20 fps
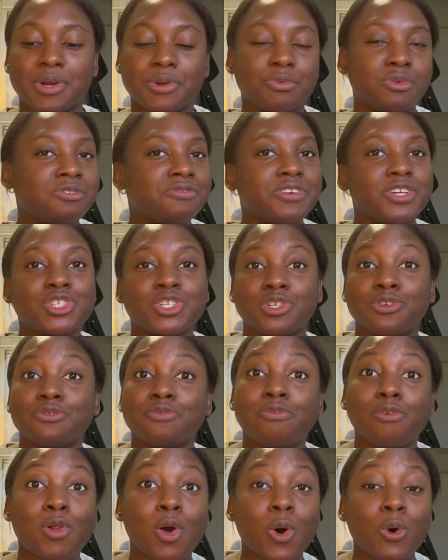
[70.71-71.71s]
revision
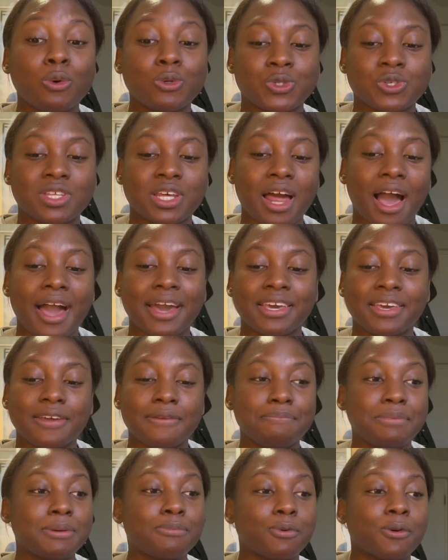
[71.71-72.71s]
flow so that I
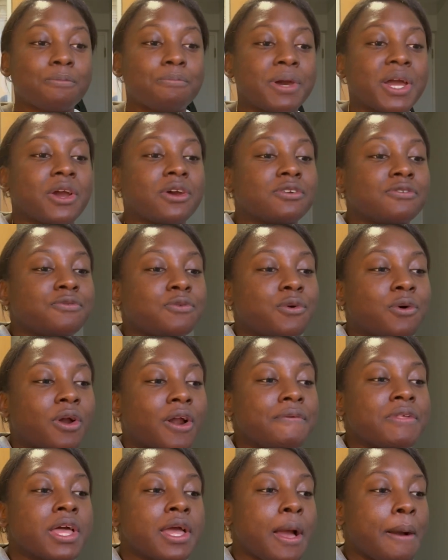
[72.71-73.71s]
can be prepared for